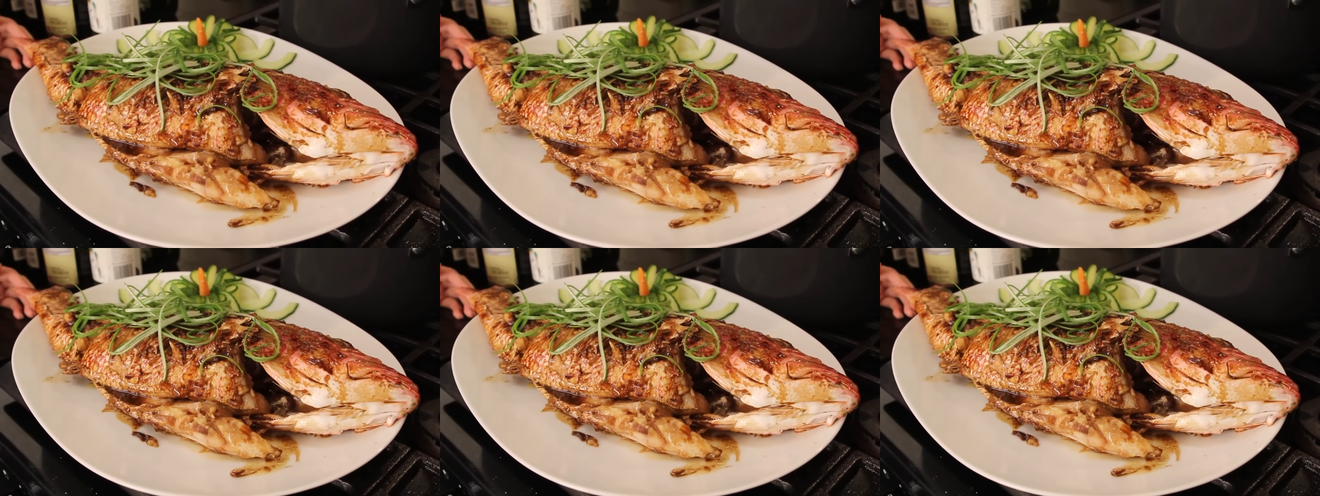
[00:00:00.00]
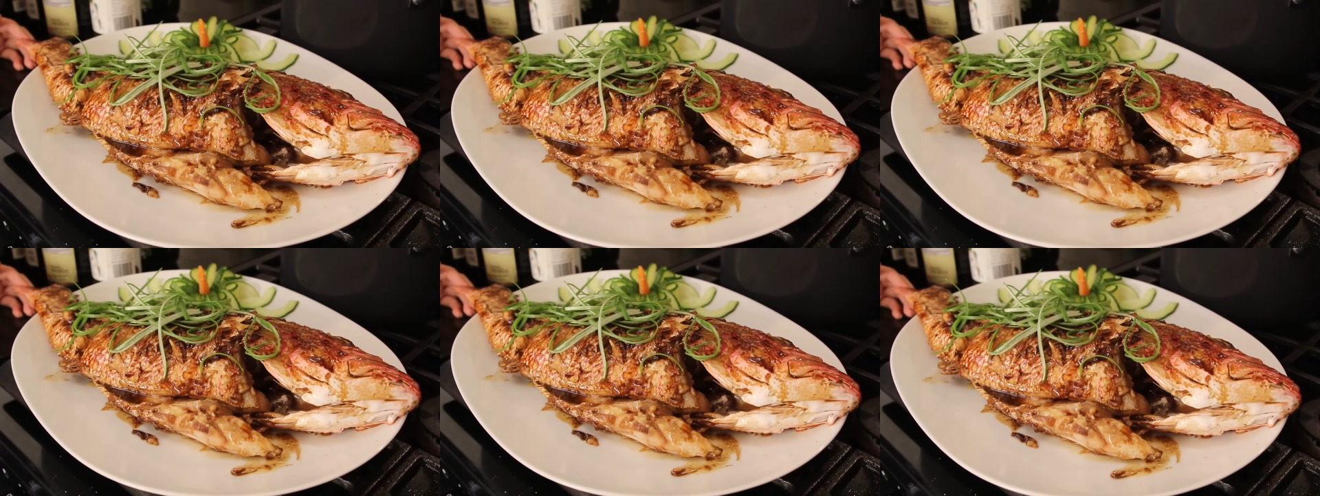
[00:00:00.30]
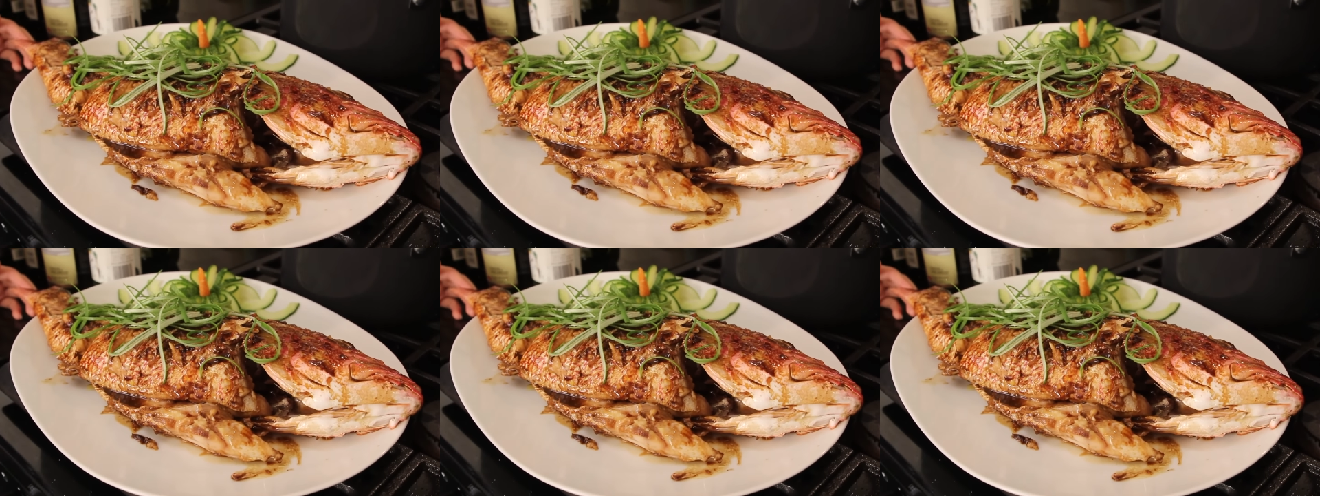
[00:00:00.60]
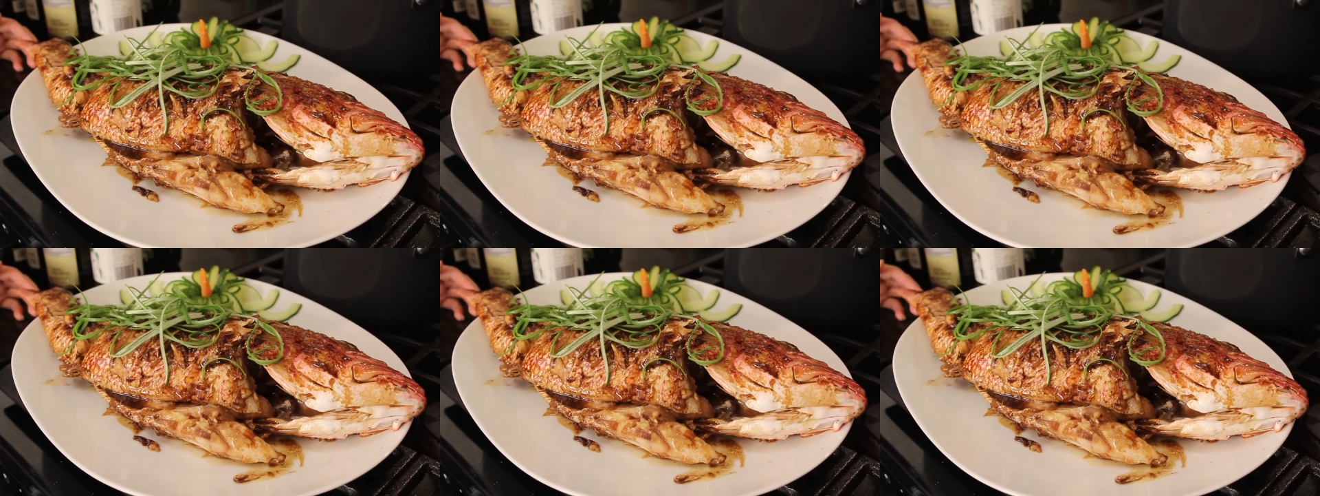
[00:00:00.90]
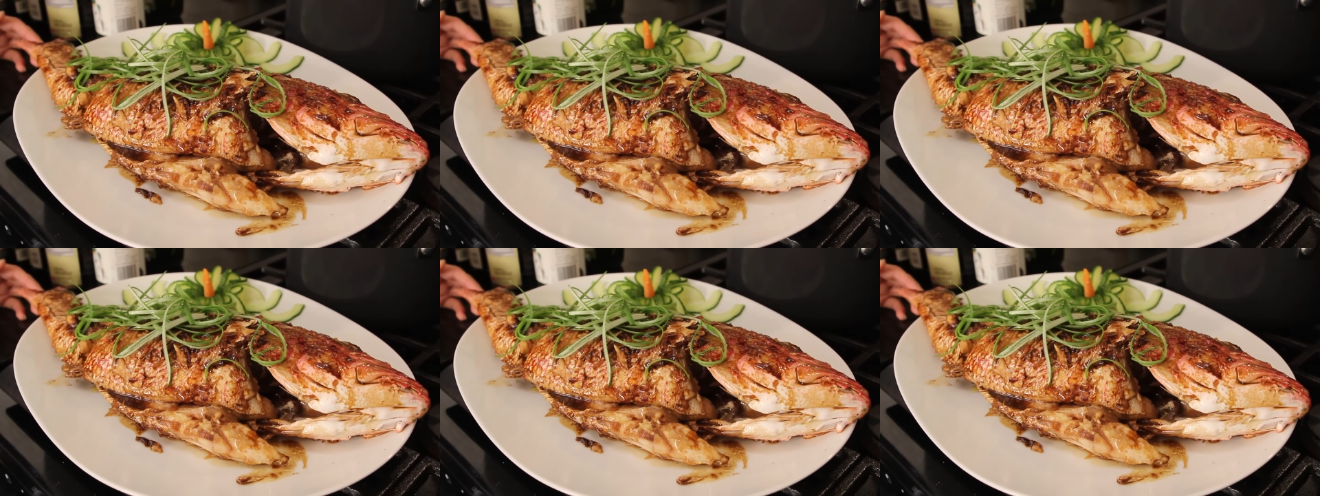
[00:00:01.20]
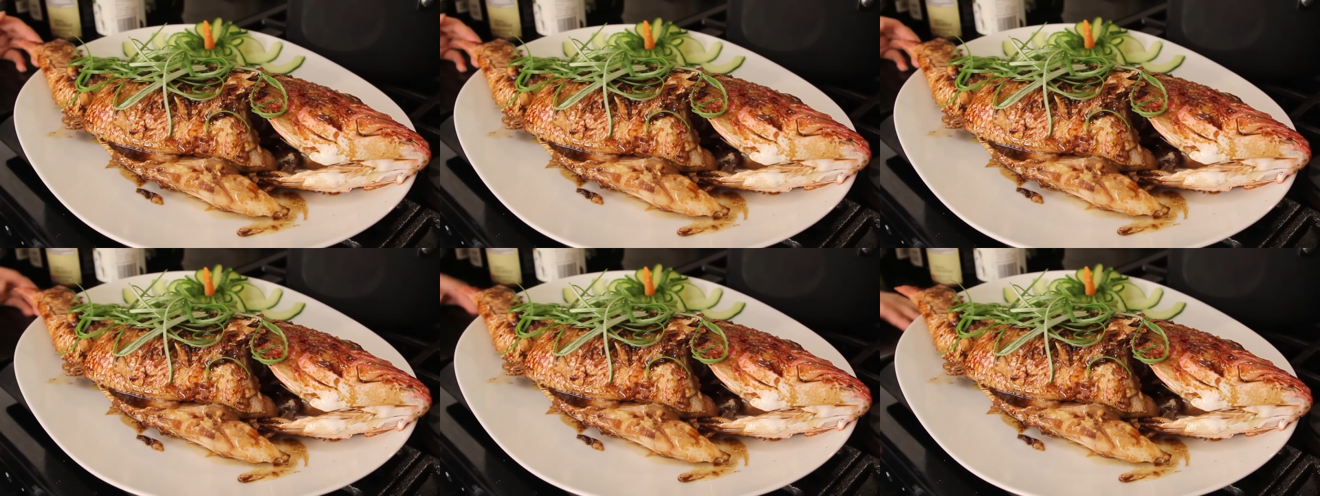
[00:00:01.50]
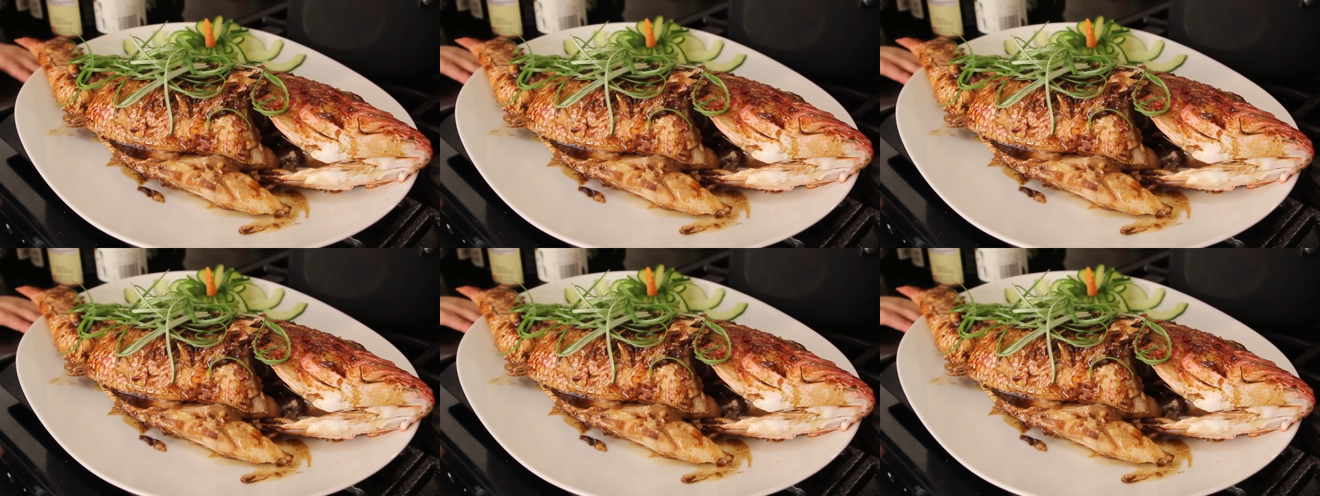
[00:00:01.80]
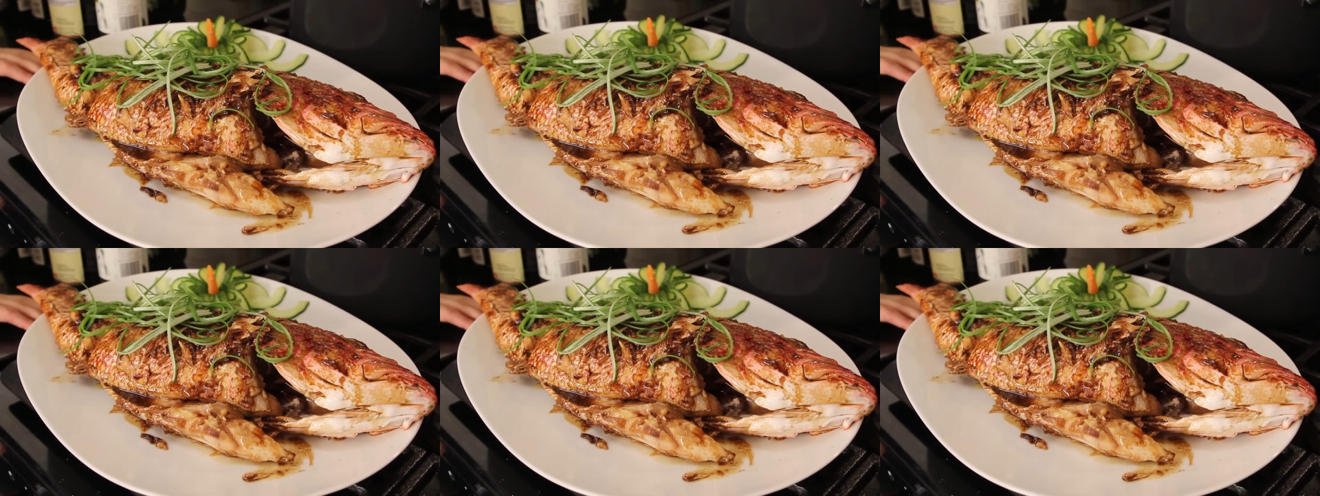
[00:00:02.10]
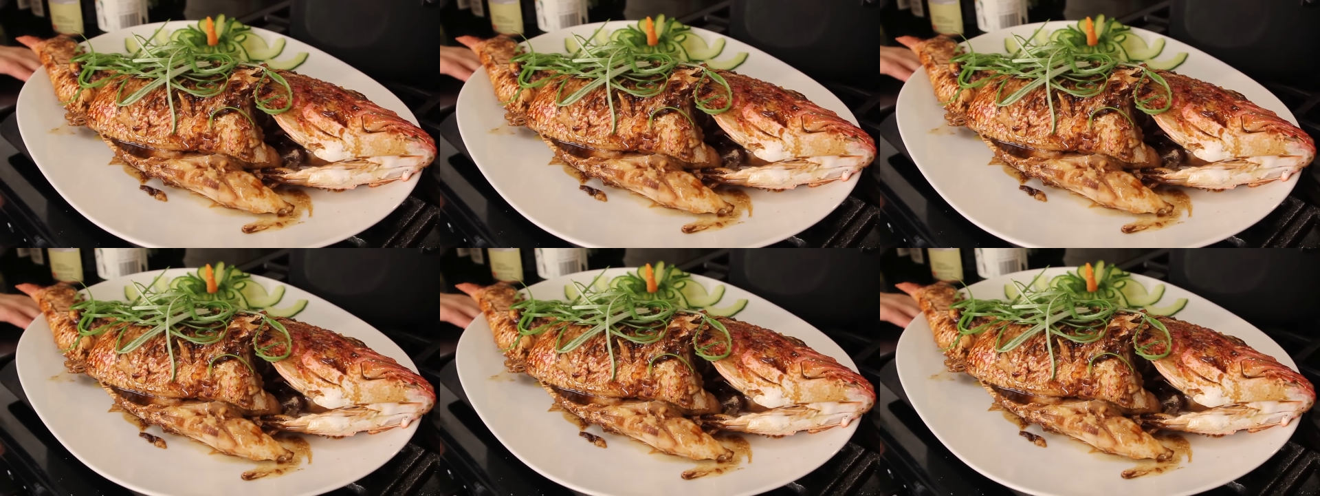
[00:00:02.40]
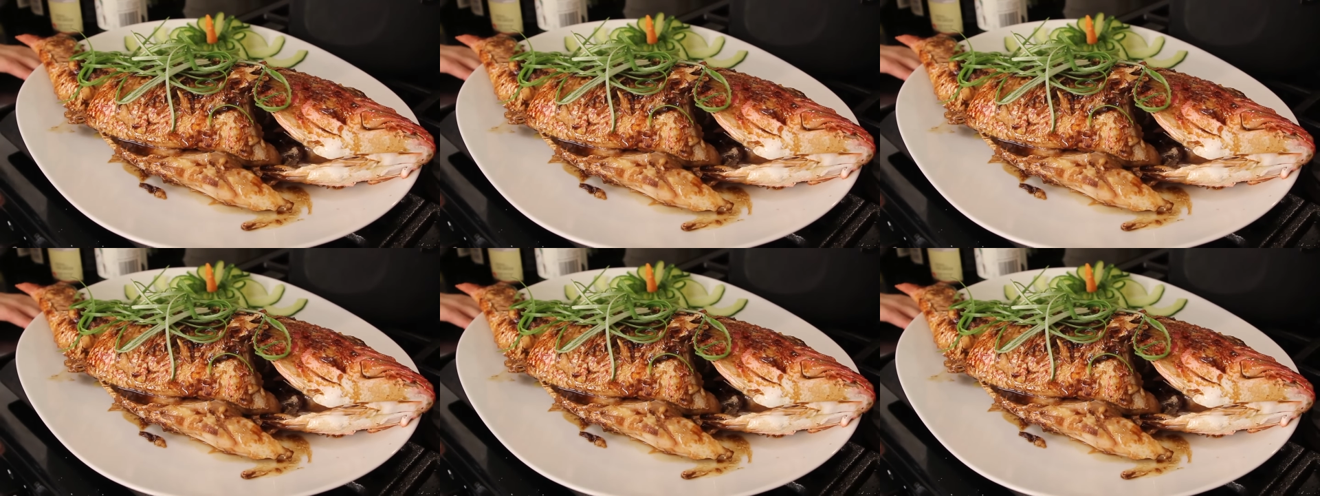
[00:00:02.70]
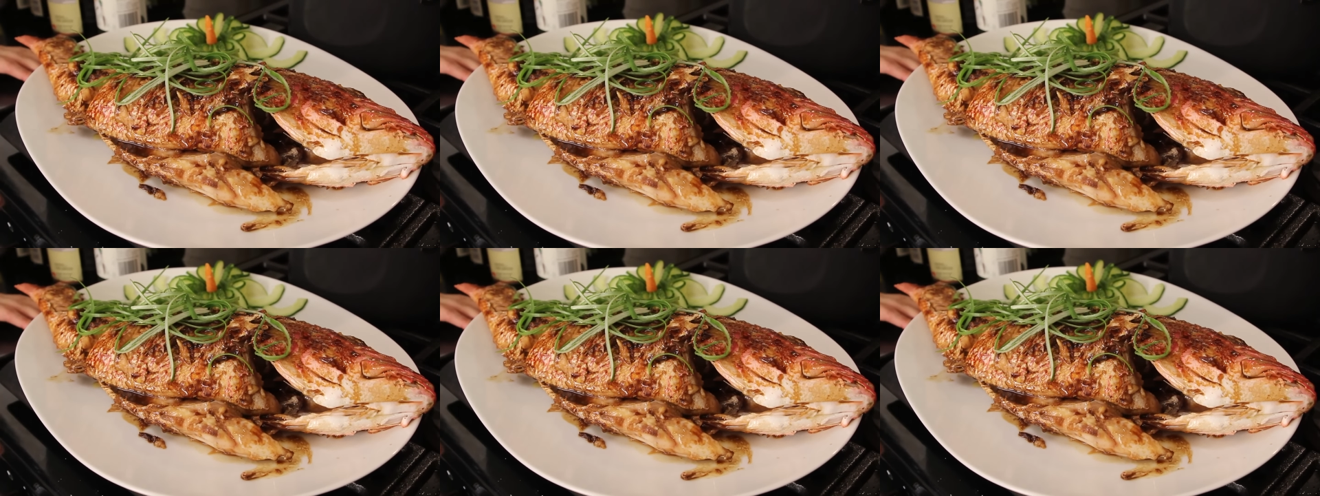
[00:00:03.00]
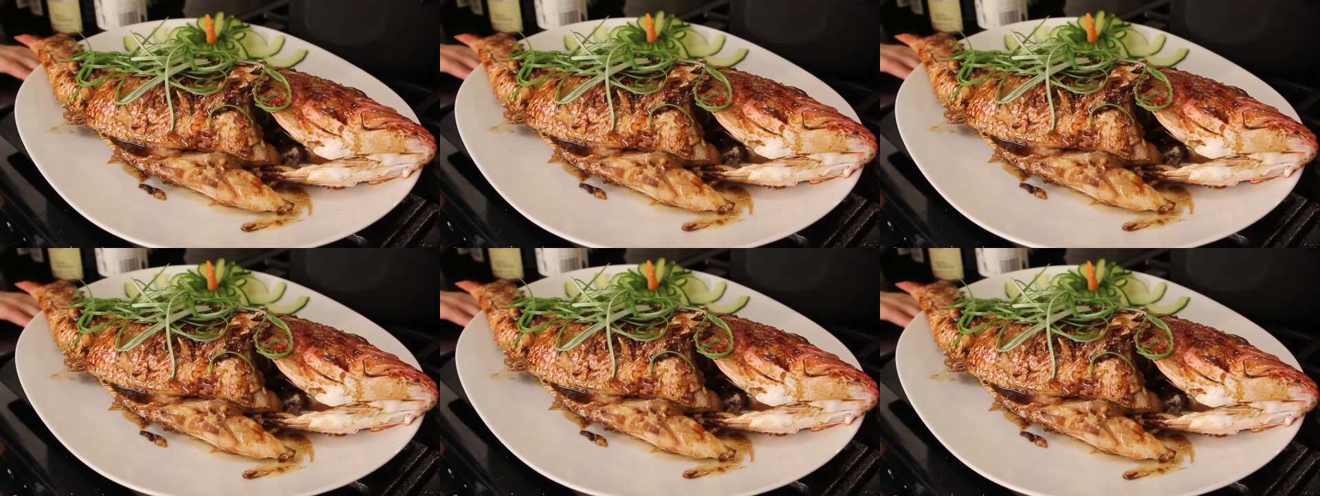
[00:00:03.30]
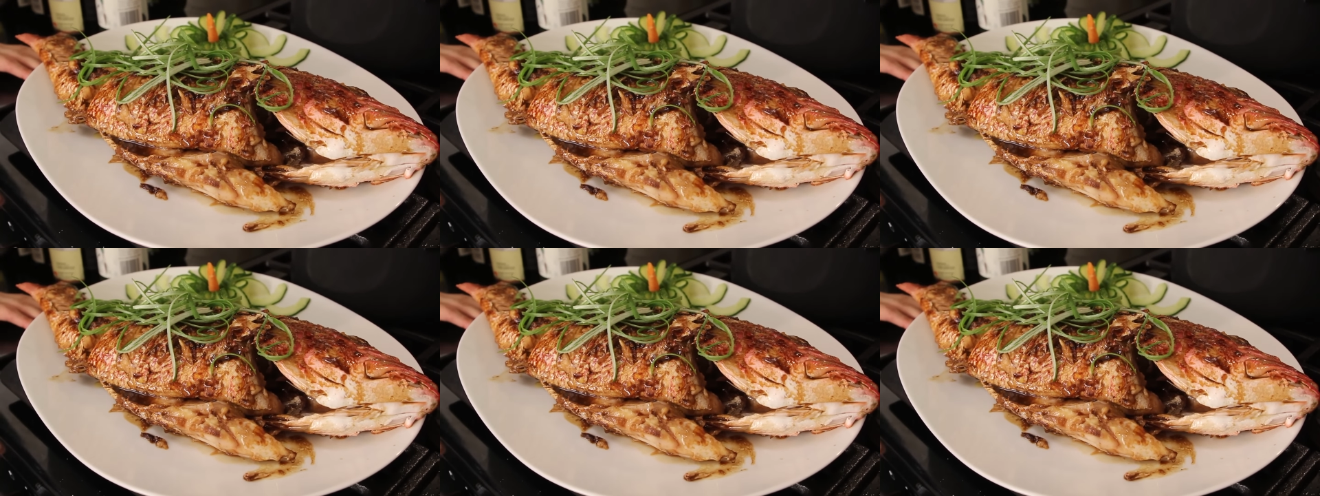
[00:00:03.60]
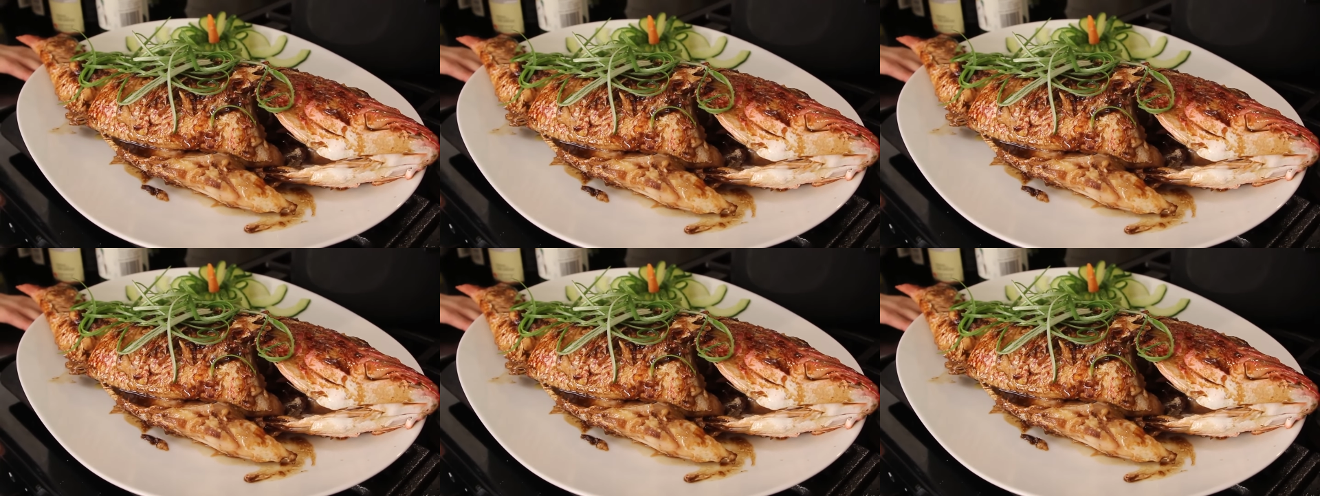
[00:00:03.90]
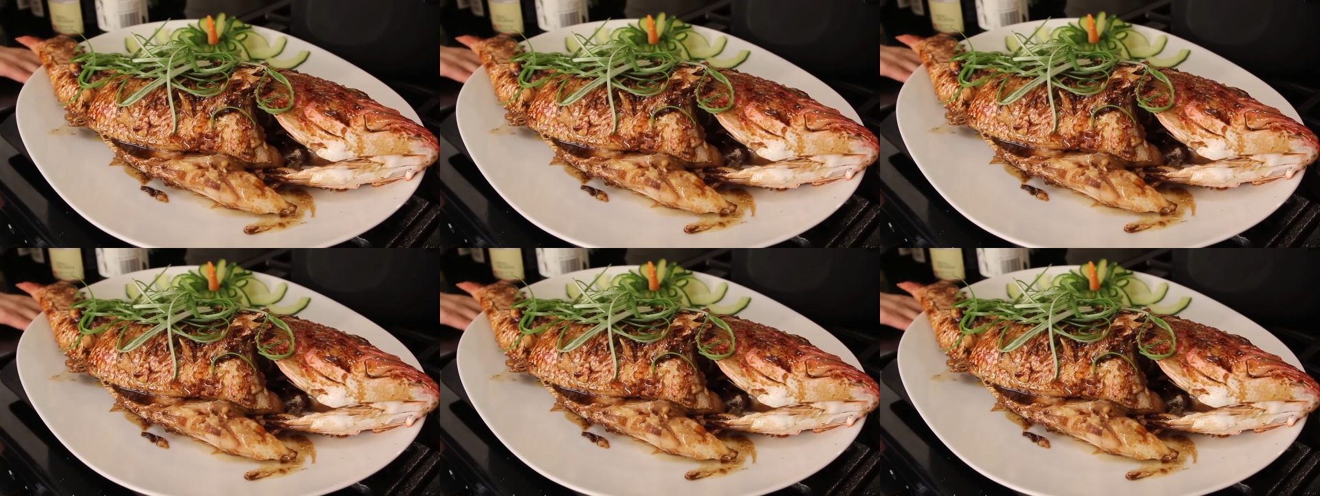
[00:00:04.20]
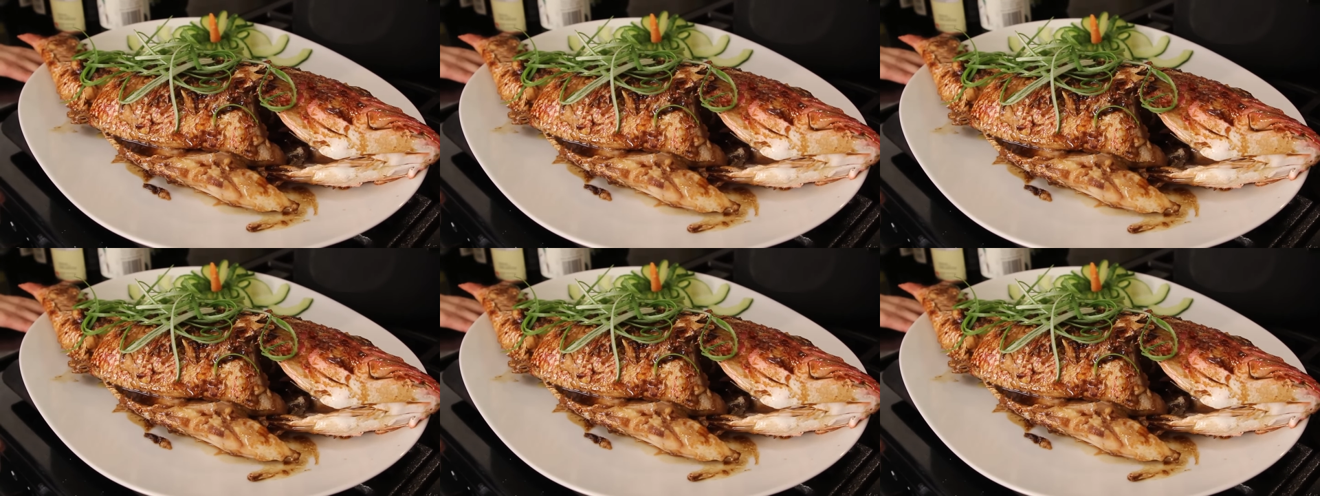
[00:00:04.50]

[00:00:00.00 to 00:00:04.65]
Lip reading: No face is visible, so there are no lips to read.